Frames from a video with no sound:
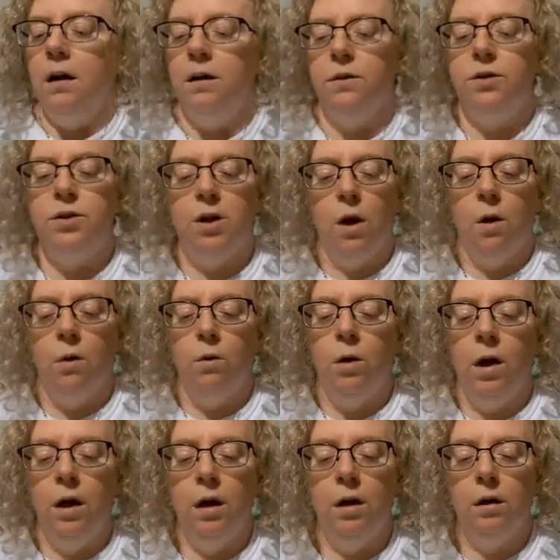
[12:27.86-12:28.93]
So,
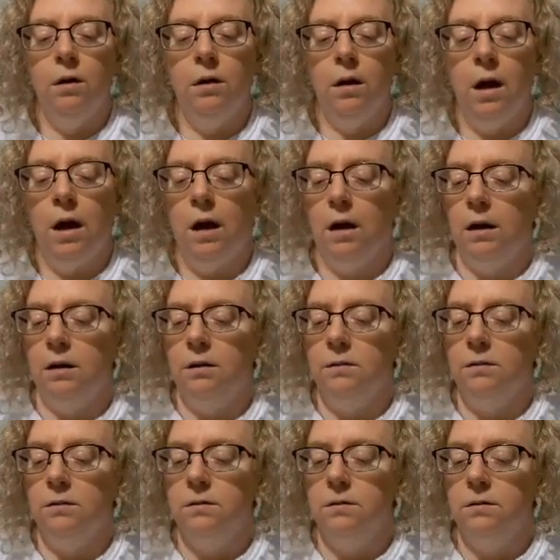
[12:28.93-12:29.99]
uh,
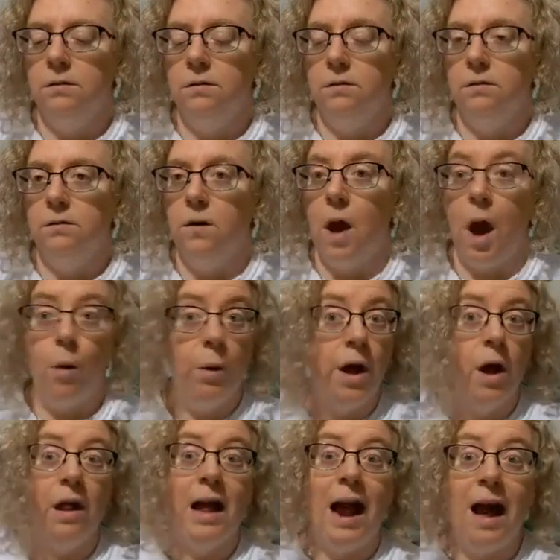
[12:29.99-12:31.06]
we
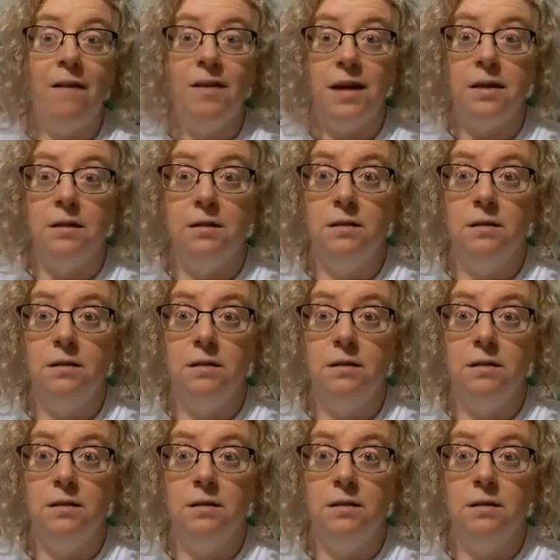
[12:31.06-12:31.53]
all have it.